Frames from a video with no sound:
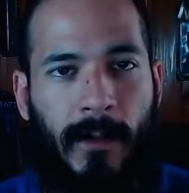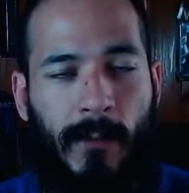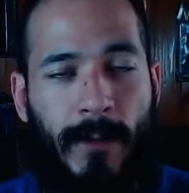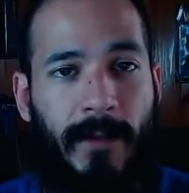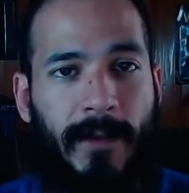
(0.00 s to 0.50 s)
the
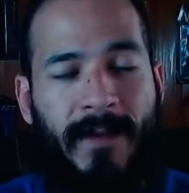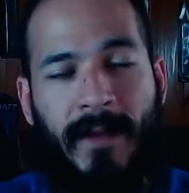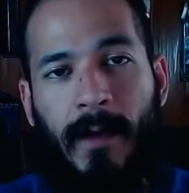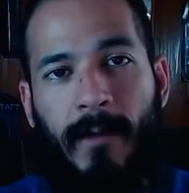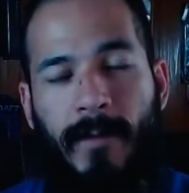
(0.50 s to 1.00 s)
crystal
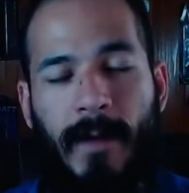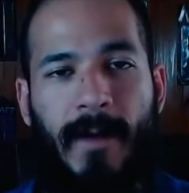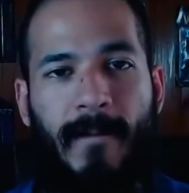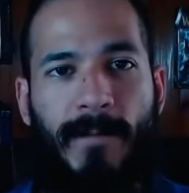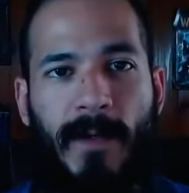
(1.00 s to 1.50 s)
itself
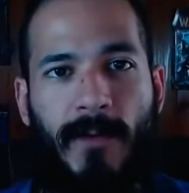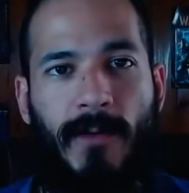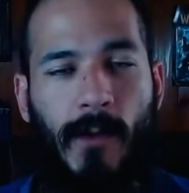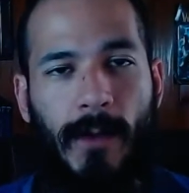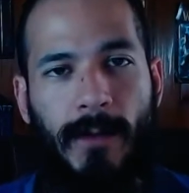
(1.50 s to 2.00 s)
is
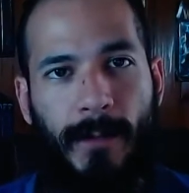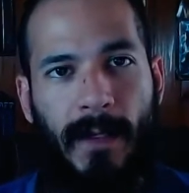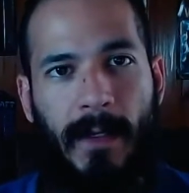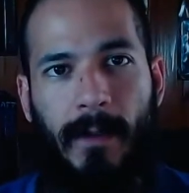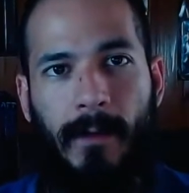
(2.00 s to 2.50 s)
just going to
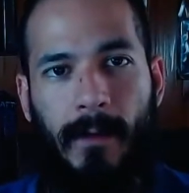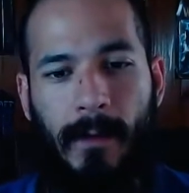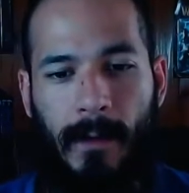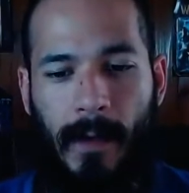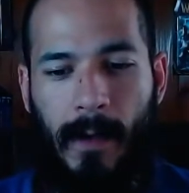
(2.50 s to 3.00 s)
be
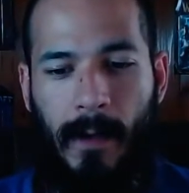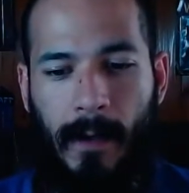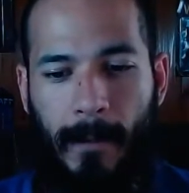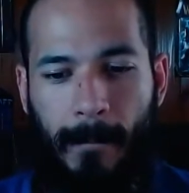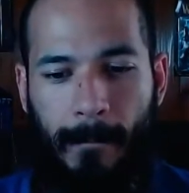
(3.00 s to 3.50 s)

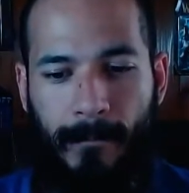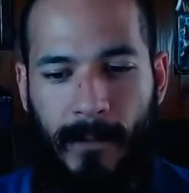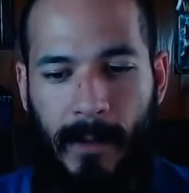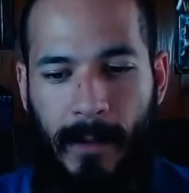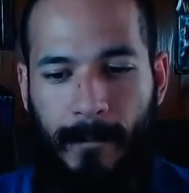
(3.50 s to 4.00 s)

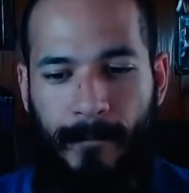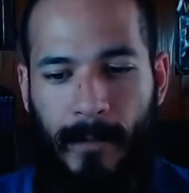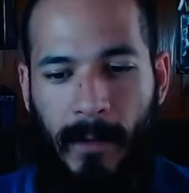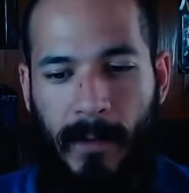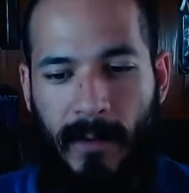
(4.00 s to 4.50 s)

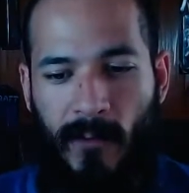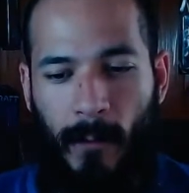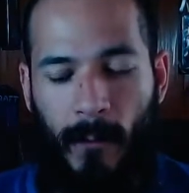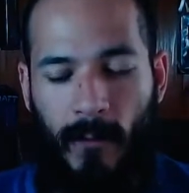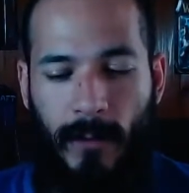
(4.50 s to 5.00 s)
it's
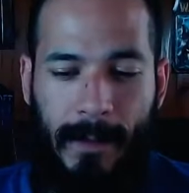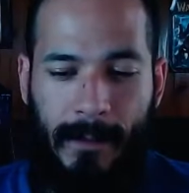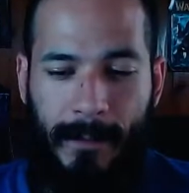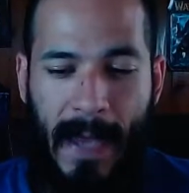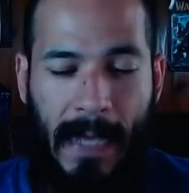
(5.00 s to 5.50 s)
almost like
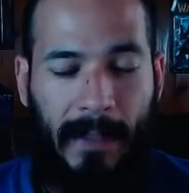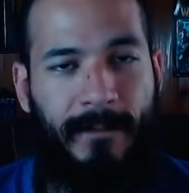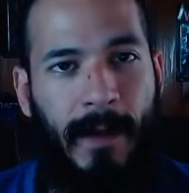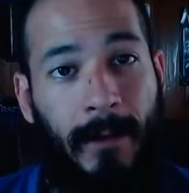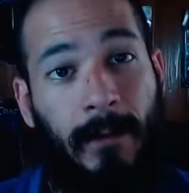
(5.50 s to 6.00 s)
the
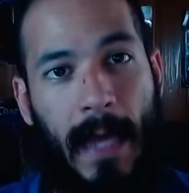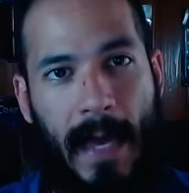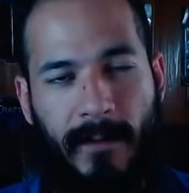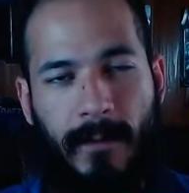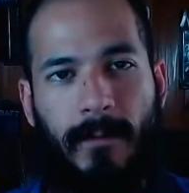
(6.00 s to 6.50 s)
magnifying
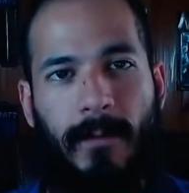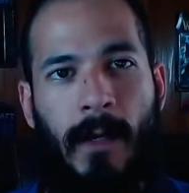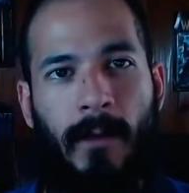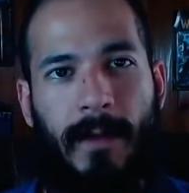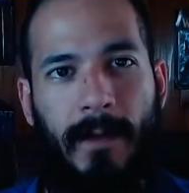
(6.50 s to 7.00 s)
glass,
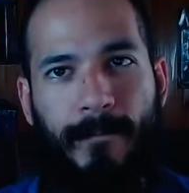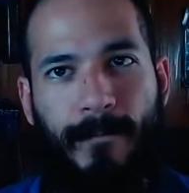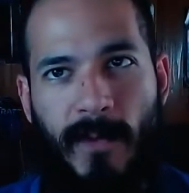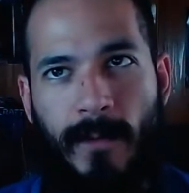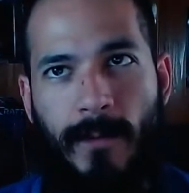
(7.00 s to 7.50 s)
that
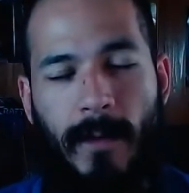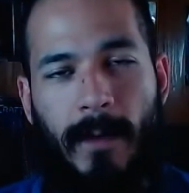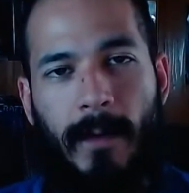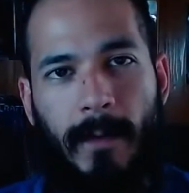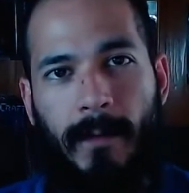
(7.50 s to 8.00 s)
just
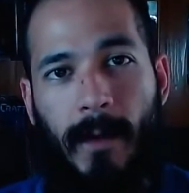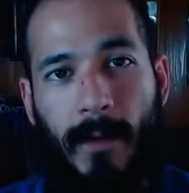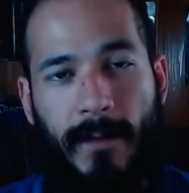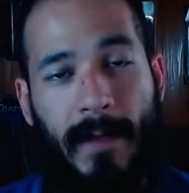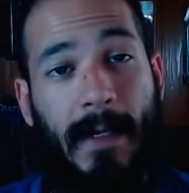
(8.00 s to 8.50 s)

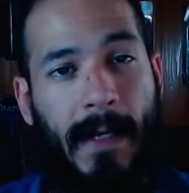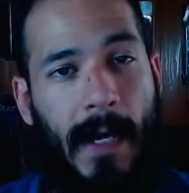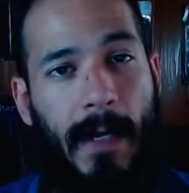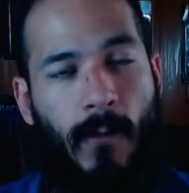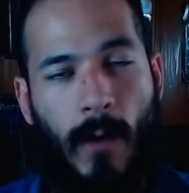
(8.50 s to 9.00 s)
does that
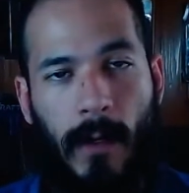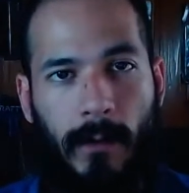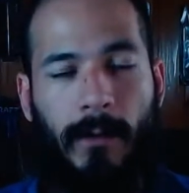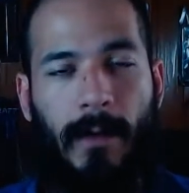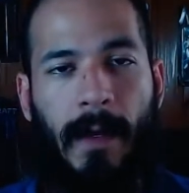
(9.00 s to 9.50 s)
kind of work,
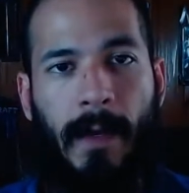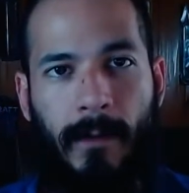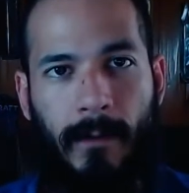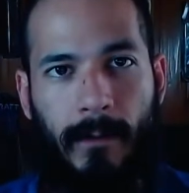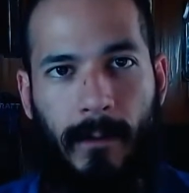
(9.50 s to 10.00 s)

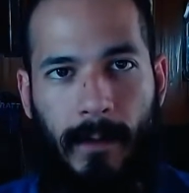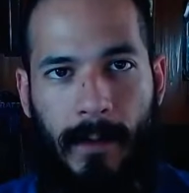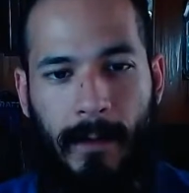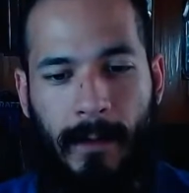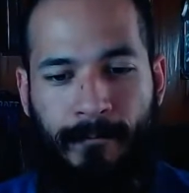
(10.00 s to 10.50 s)
and
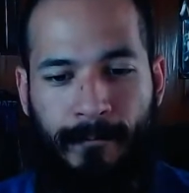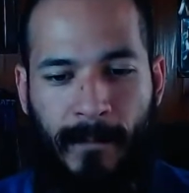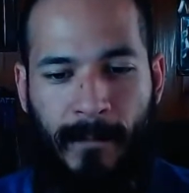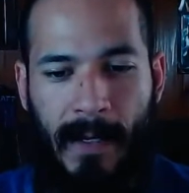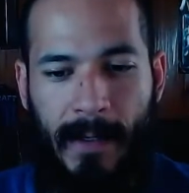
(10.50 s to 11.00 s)
it
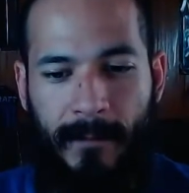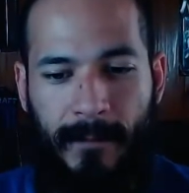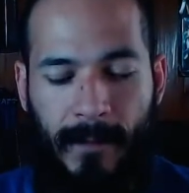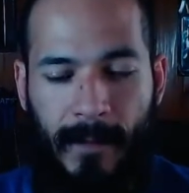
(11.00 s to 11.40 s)
kind of